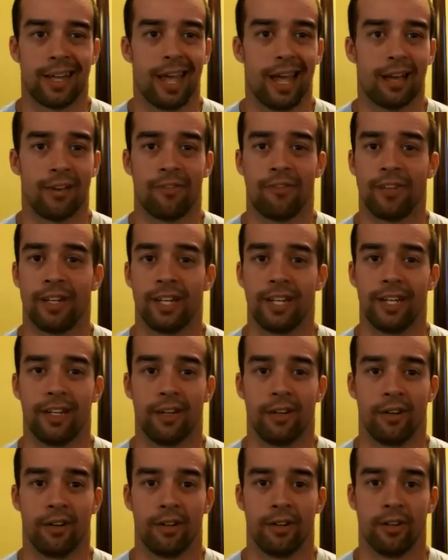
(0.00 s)

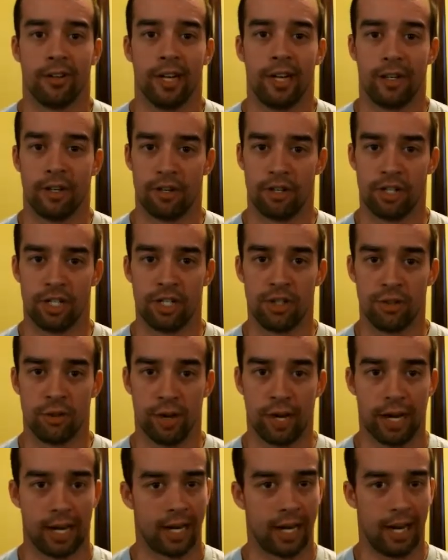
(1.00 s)
caffeine or energy
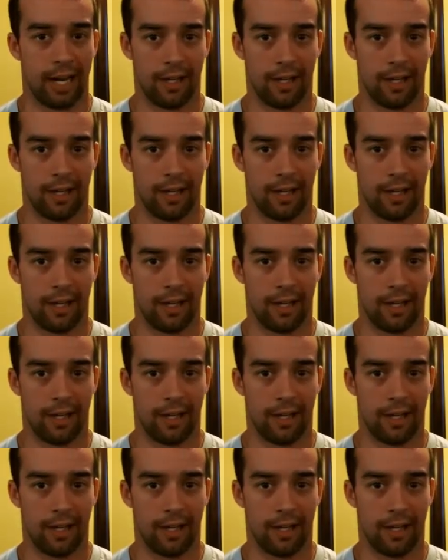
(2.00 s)
drink